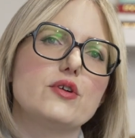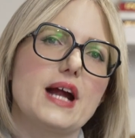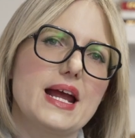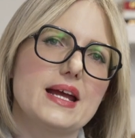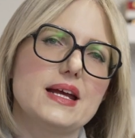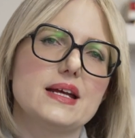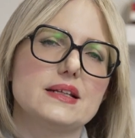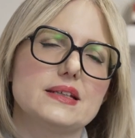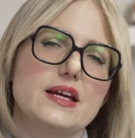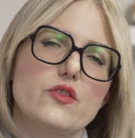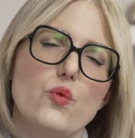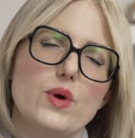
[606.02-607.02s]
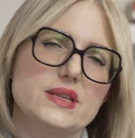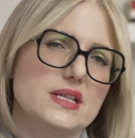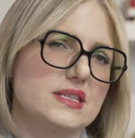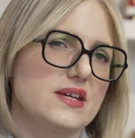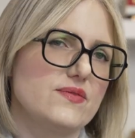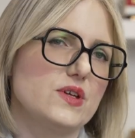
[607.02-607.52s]
gray like the one
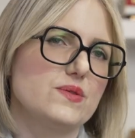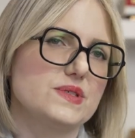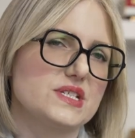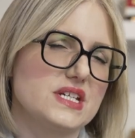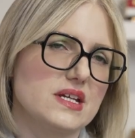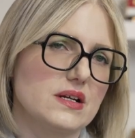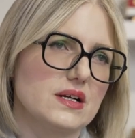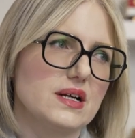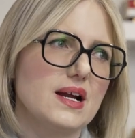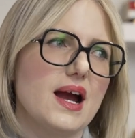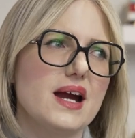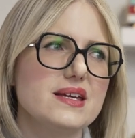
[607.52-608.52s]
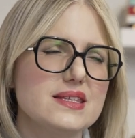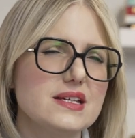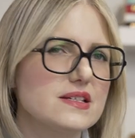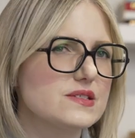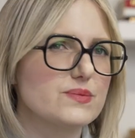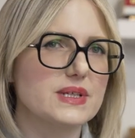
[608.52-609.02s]
that they've used here, I think
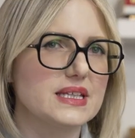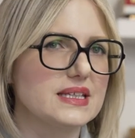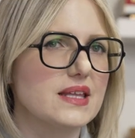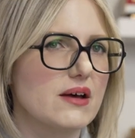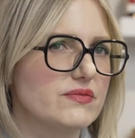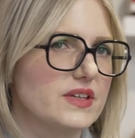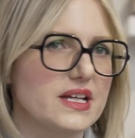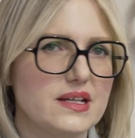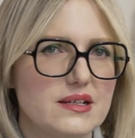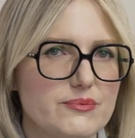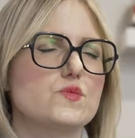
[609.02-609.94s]
is really lovely.